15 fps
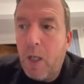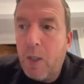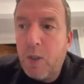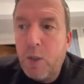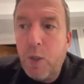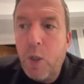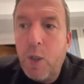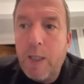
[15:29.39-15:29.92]

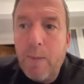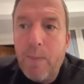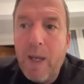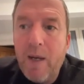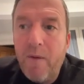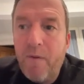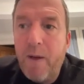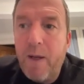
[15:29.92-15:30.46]
certainly
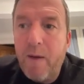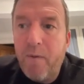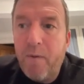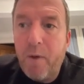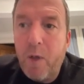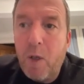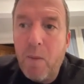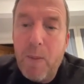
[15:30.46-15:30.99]
benefiting
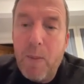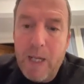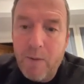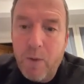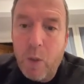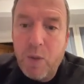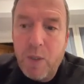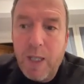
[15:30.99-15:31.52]
from a bit of
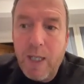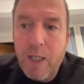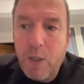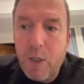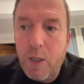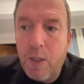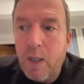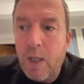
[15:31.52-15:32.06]

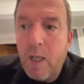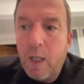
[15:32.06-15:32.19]
rotation,